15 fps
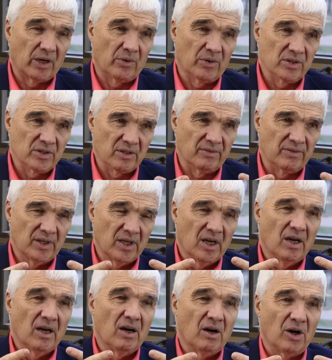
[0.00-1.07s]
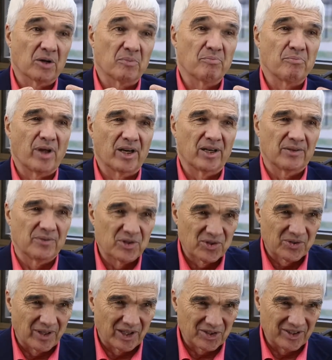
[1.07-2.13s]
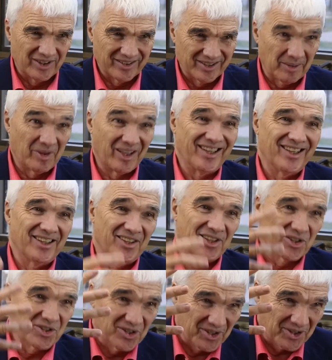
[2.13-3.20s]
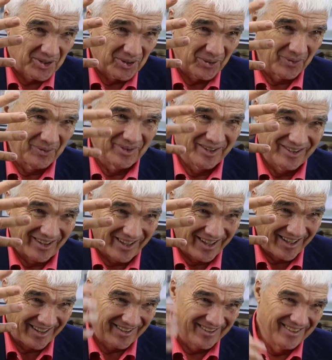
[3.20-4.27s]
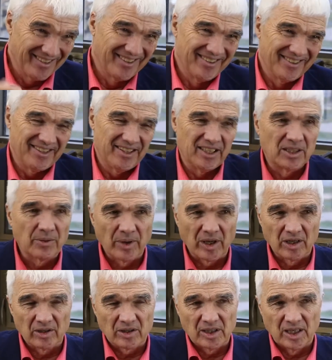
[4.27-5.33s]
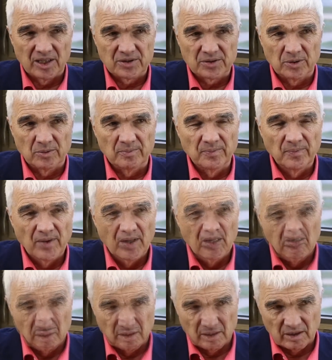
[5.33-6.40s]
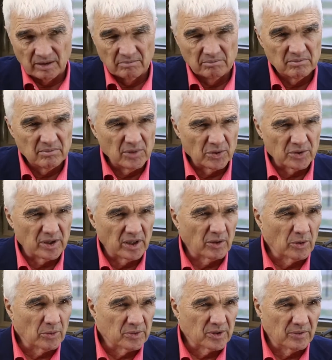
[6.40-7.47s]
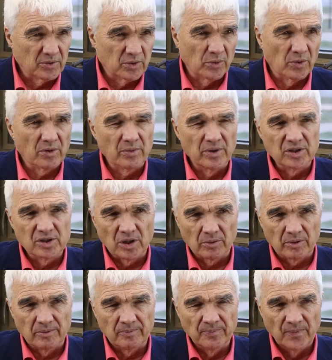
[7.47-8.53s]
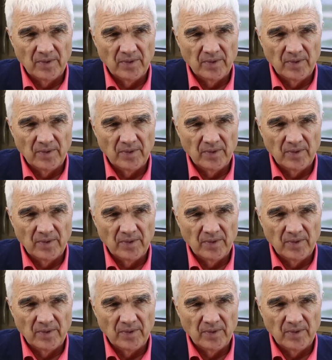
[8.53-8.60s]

hours of augmentative instruction, something in addition to what they're getting in the regular classroom, usually in groups of 2 or 3 children.